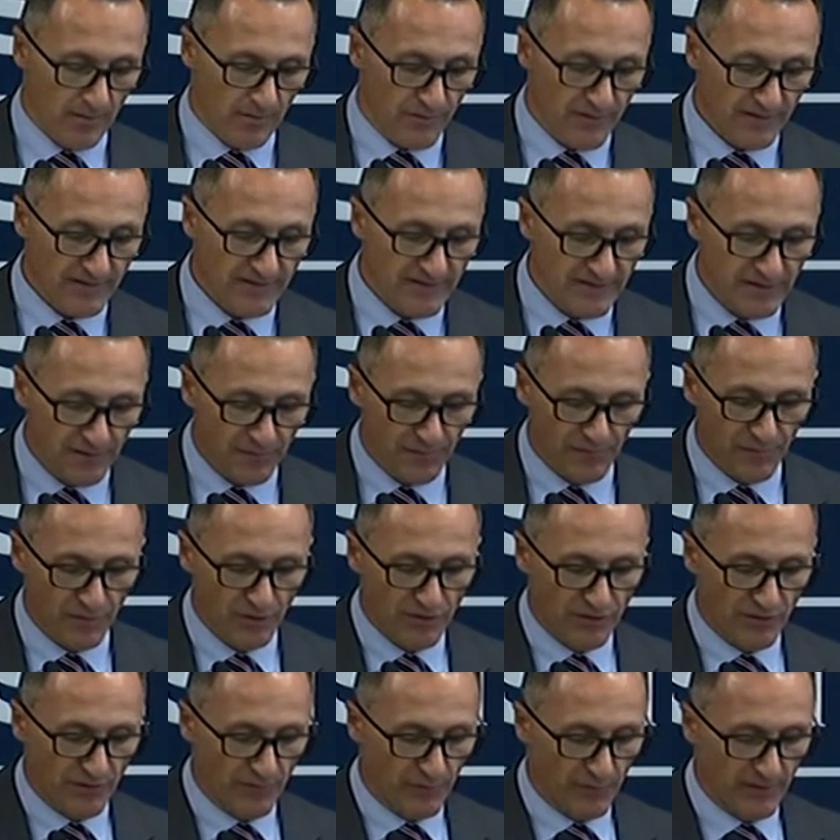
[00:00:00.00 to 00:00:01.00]
This is the
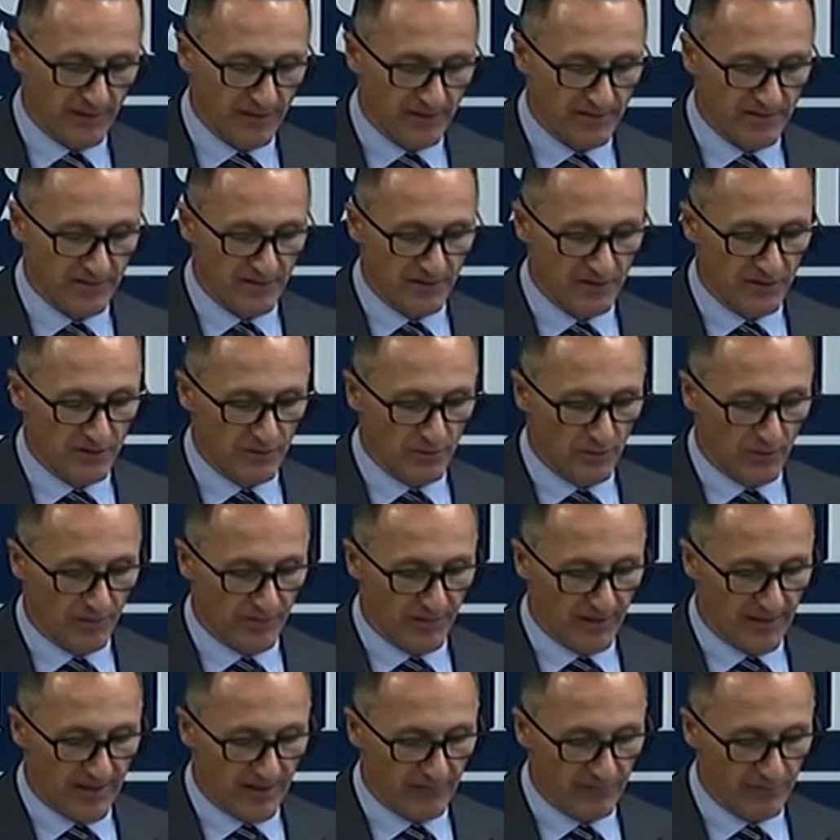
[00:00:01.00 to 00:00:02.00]
future if we continue on
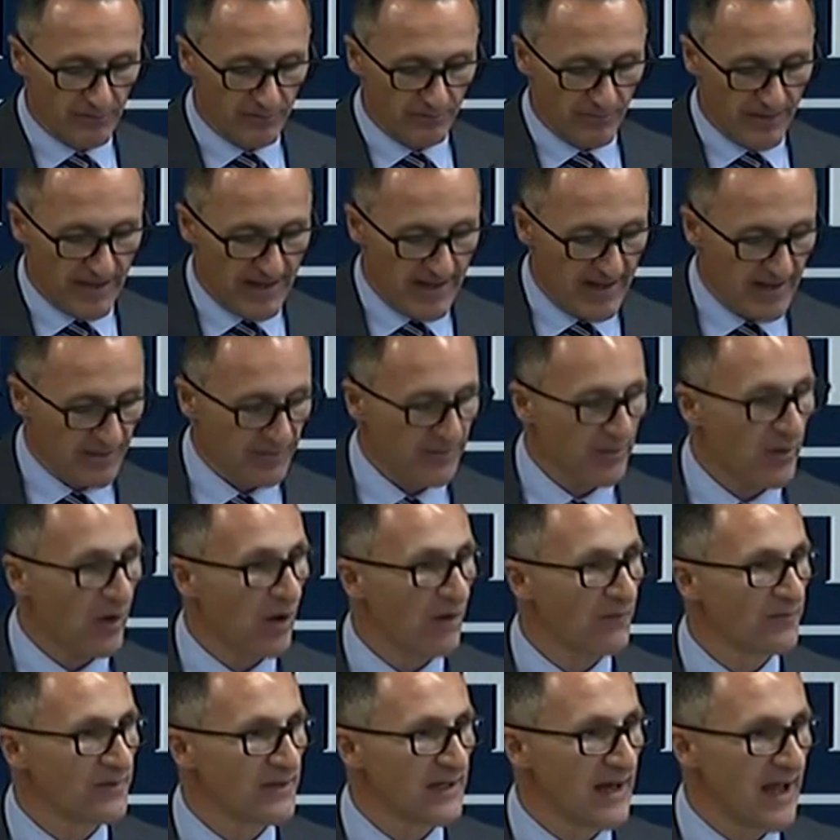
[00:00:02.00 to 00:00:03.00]
the government path
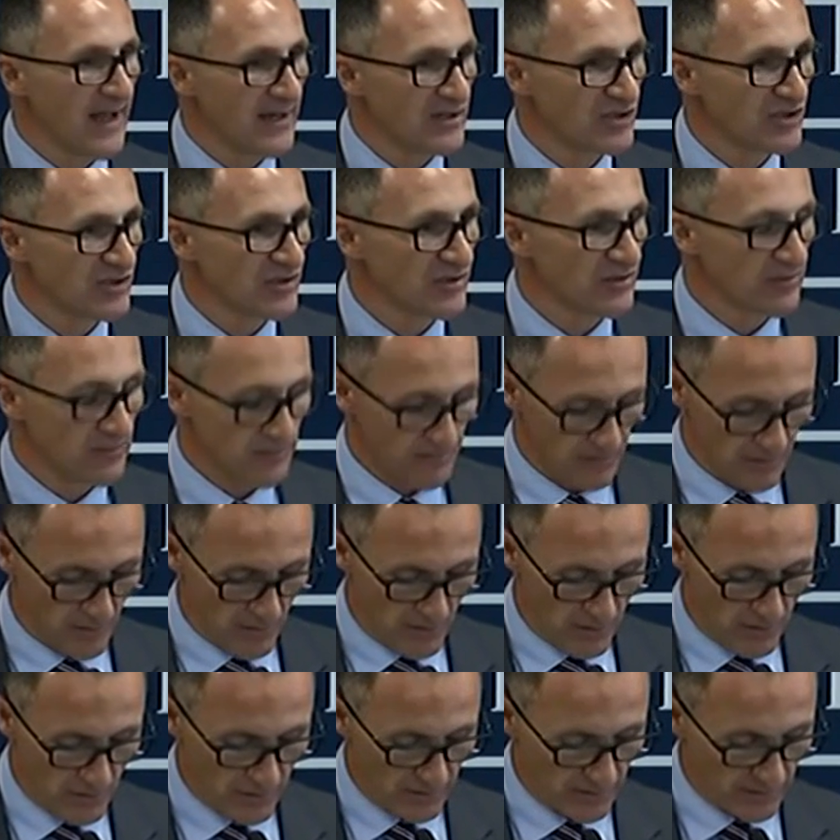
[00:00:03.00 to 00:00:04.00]
of inaction
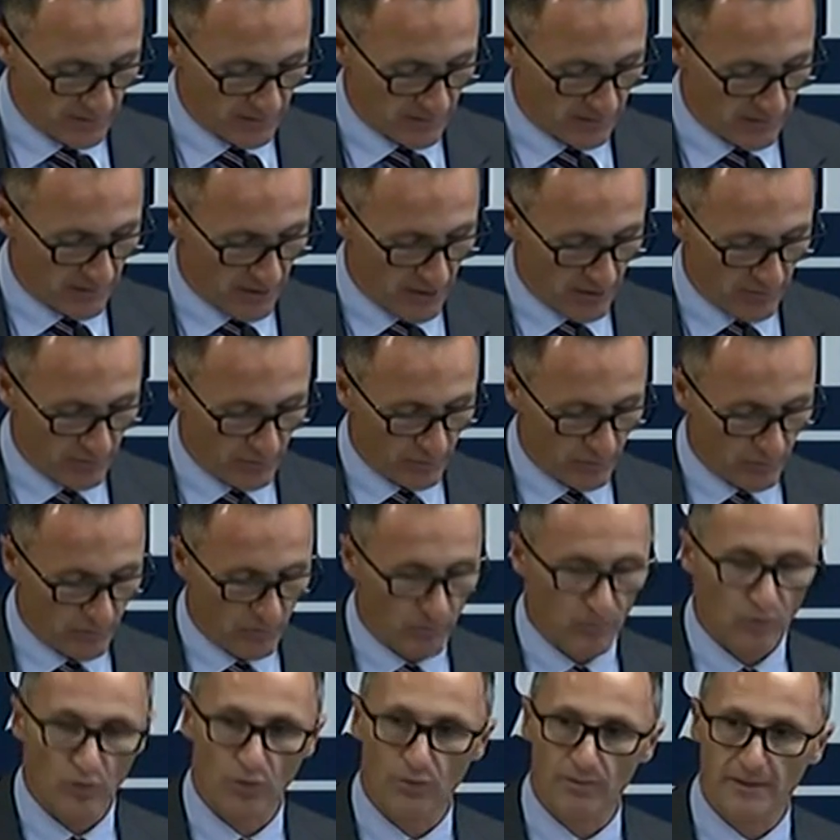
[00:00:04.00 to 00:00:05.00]
on global
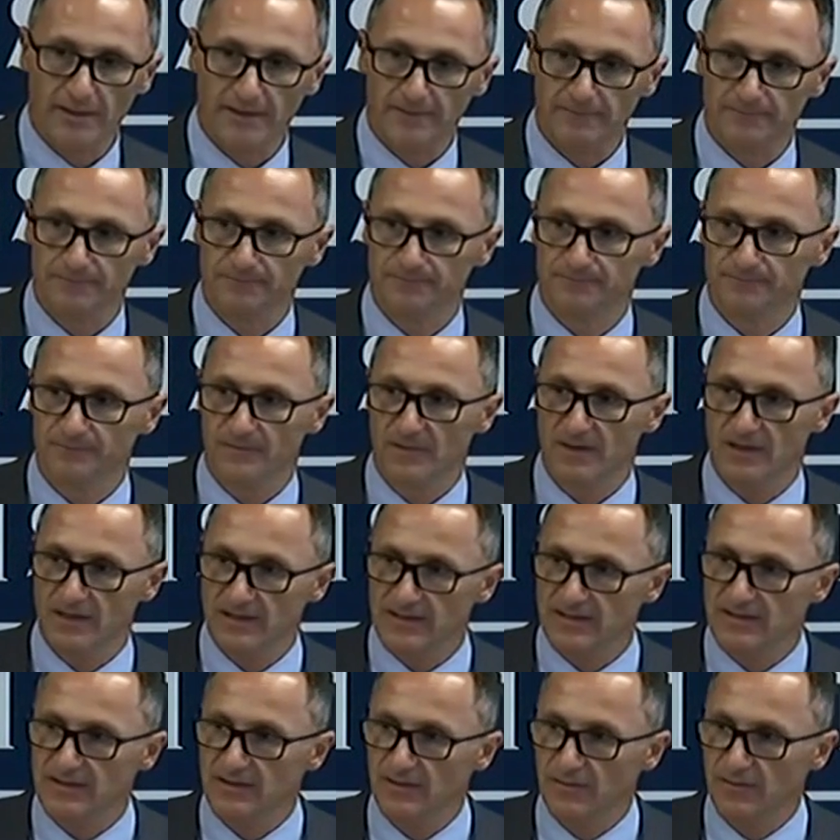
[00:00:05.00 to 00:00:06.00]
warming.
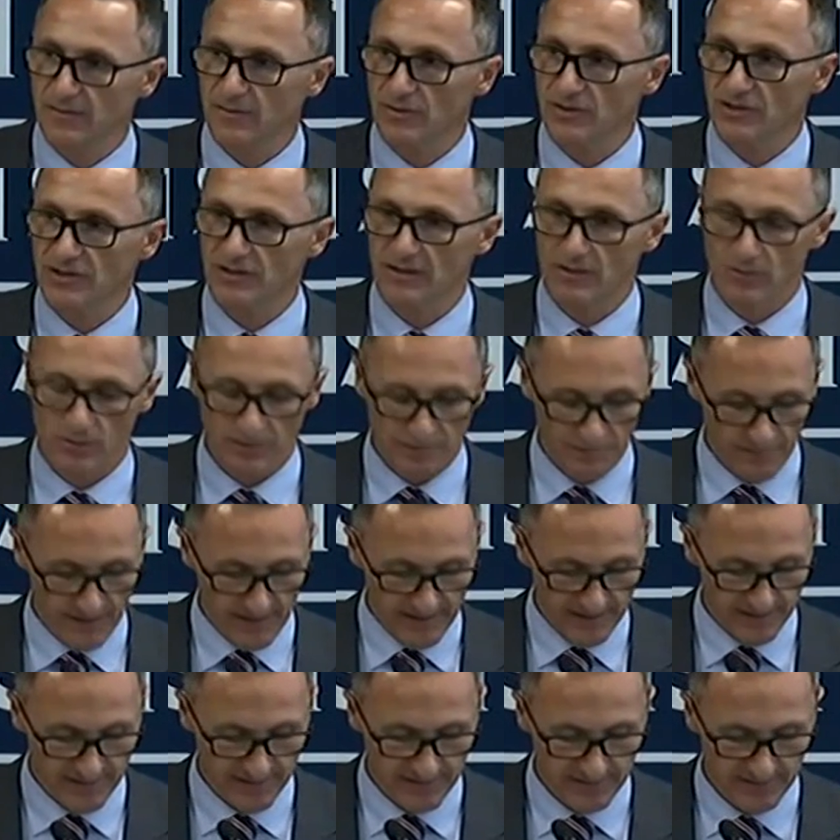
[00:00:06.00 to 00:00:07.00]
This is the future that we
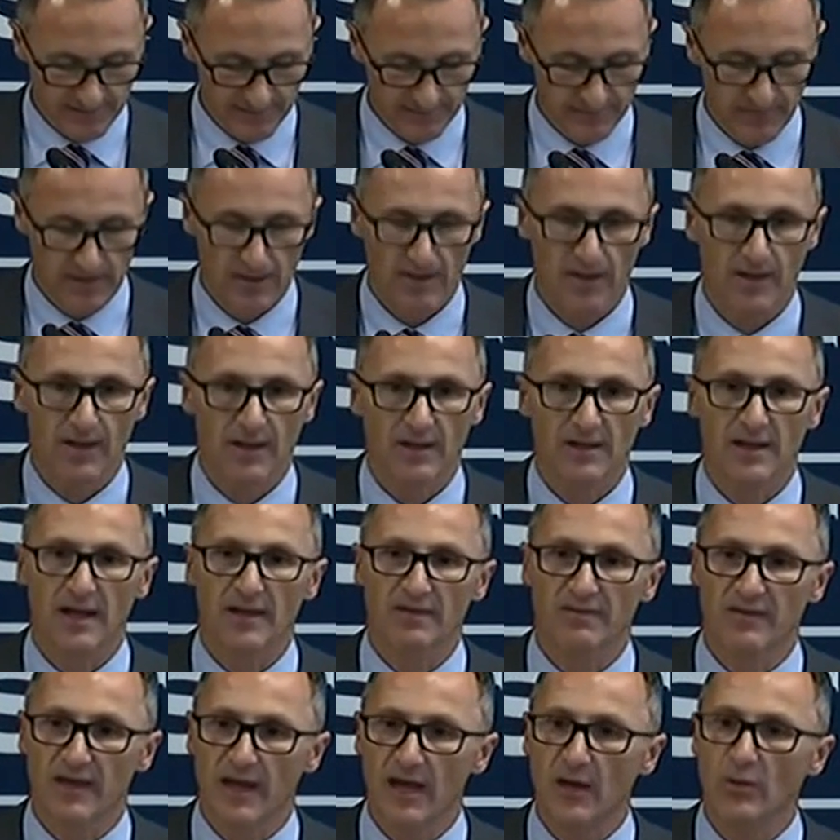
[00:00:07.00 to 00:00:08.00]
face.
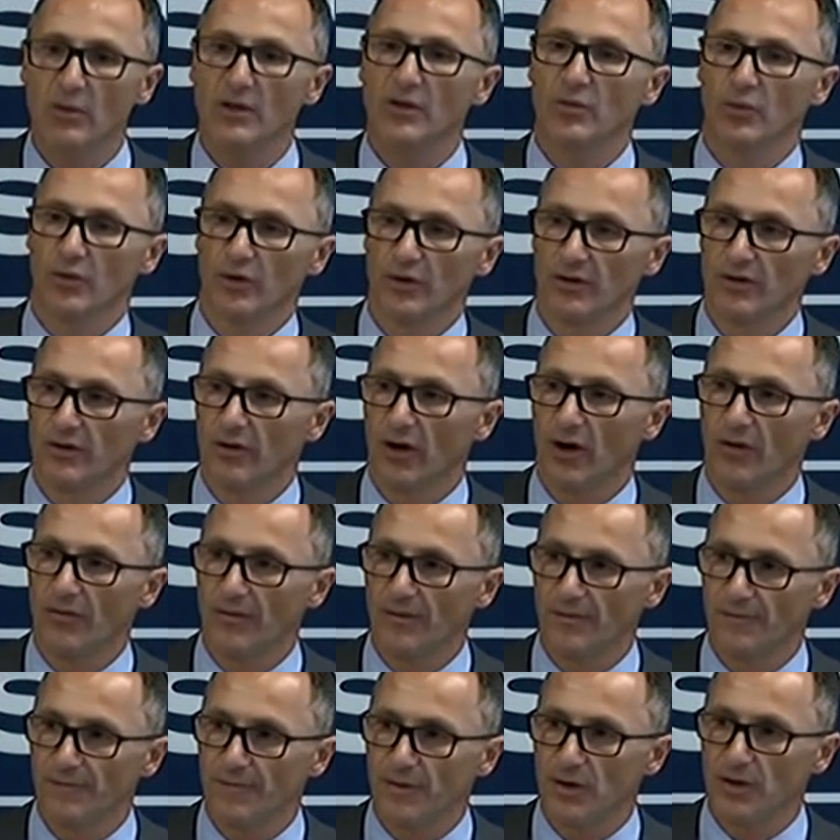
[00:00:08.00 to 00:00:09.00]
Yet there we were on
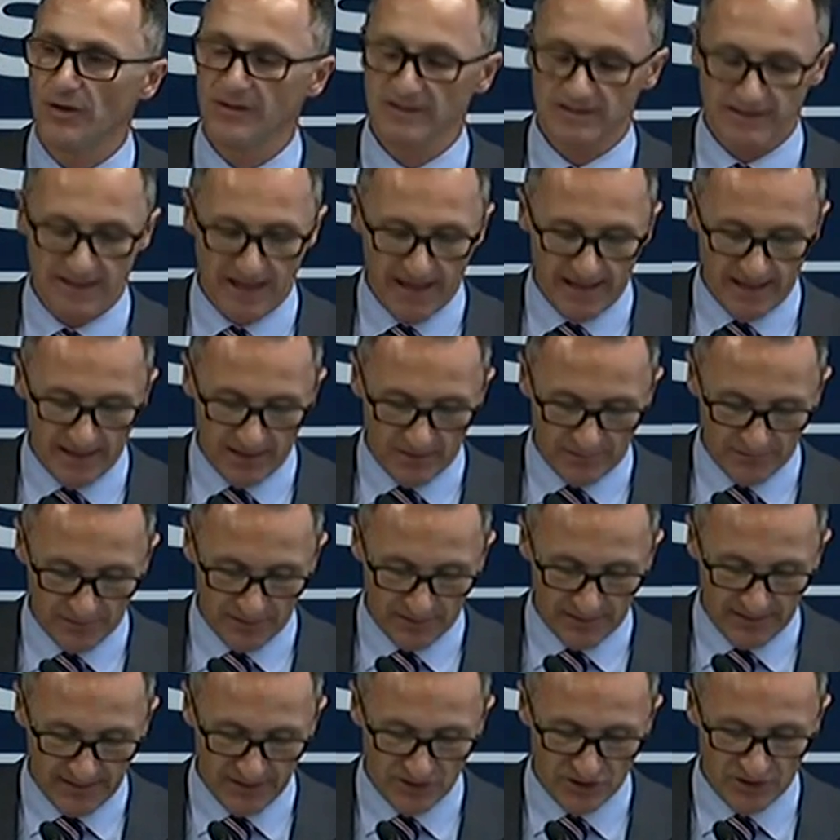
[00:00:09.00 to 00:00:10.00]
the first day of an
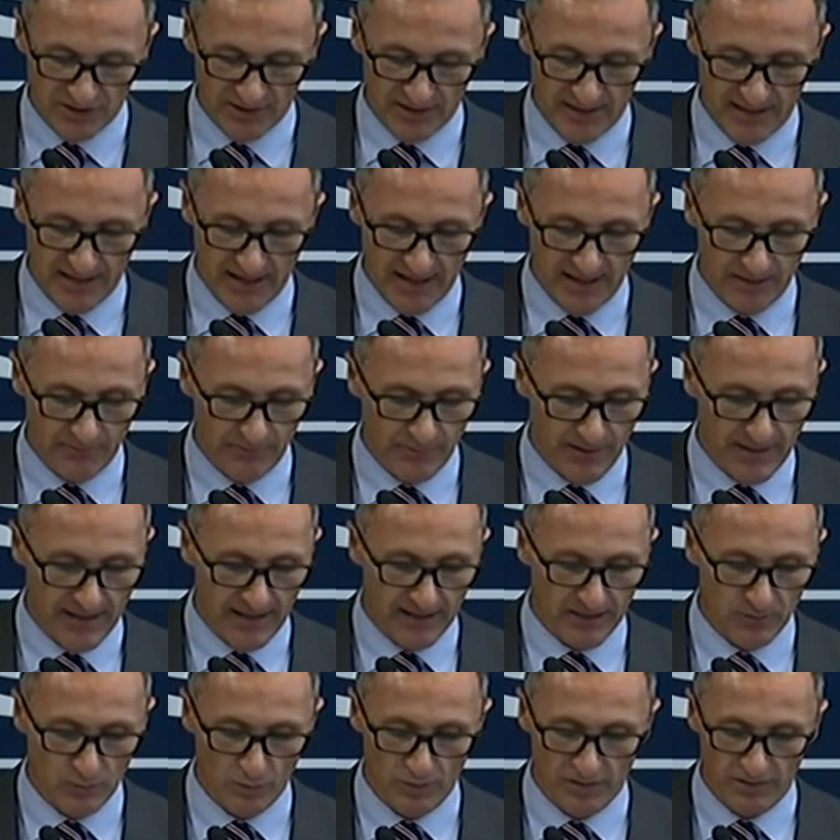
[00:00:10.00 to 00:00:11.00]
election
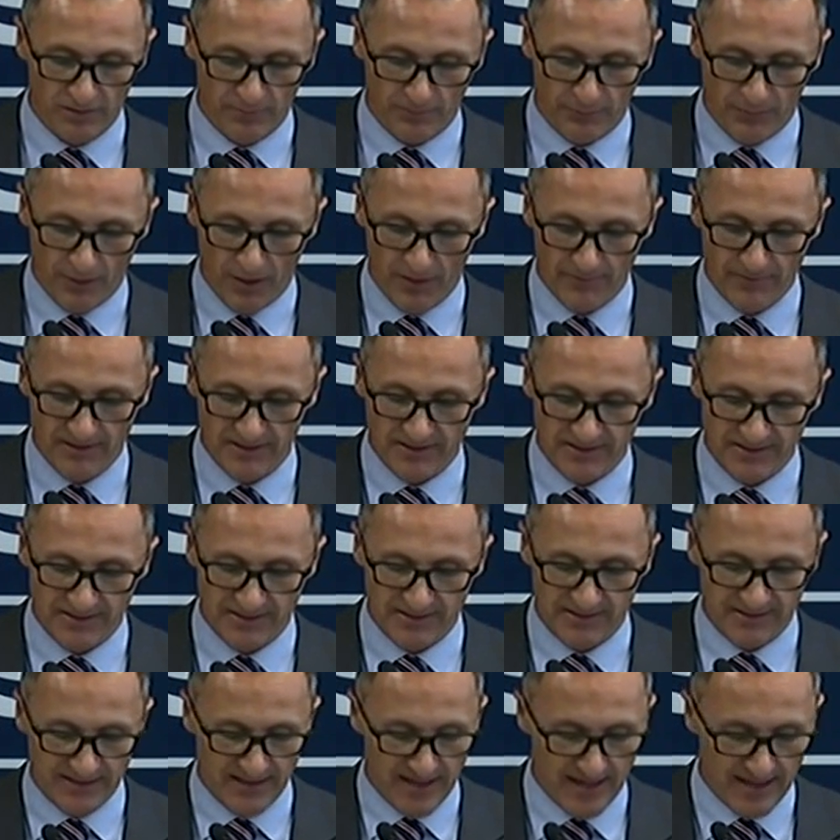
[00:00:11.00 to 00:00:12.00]
campaign with the Prime Minister
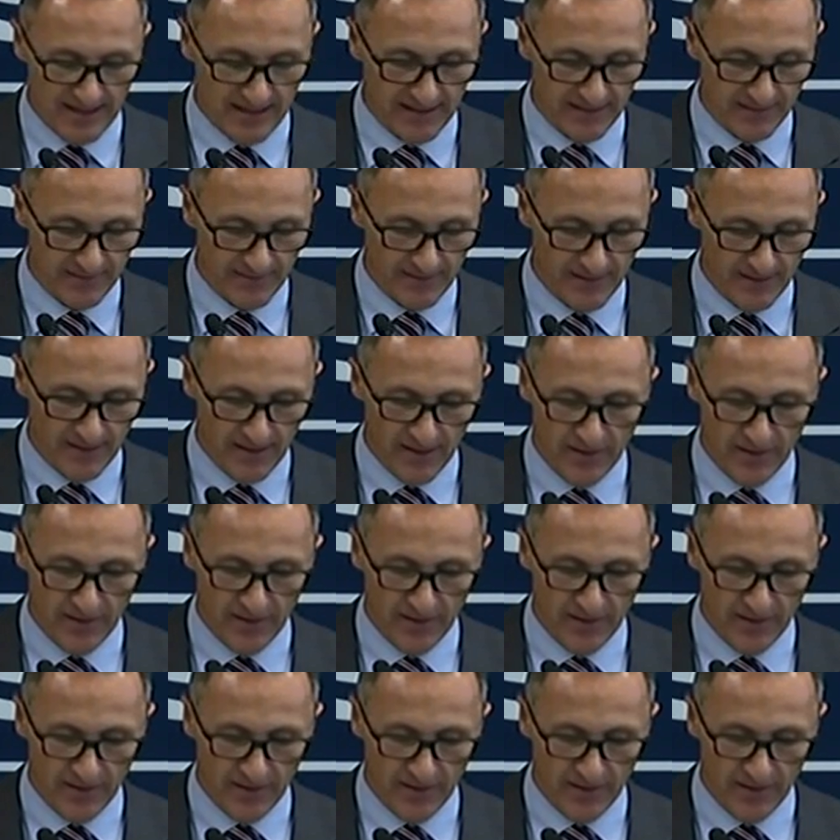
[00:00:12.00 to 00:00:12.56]
saying